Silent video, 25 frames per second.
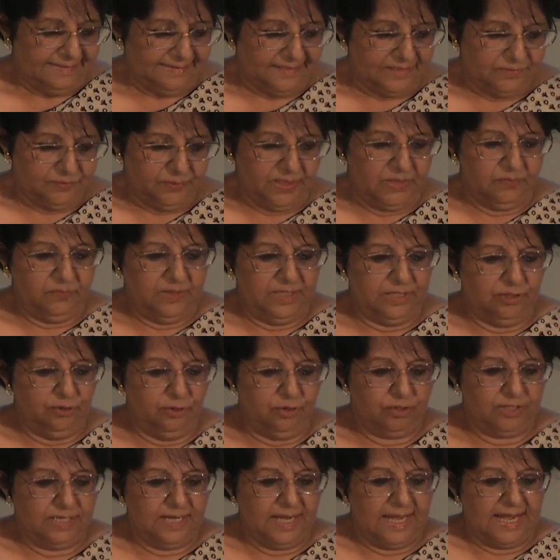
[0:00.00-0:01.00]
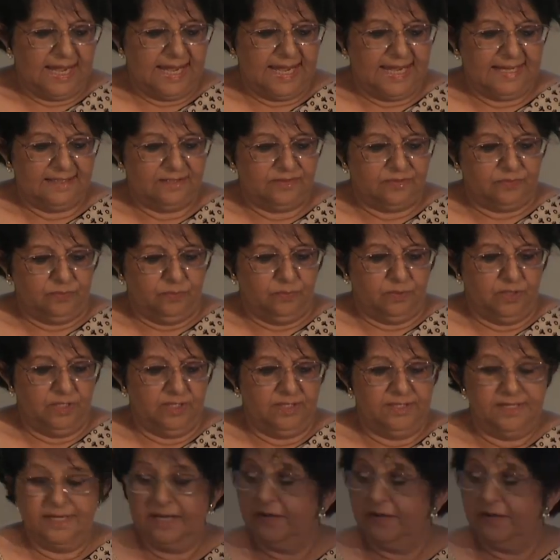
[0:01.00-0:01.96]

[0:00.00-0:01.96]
that when we look at World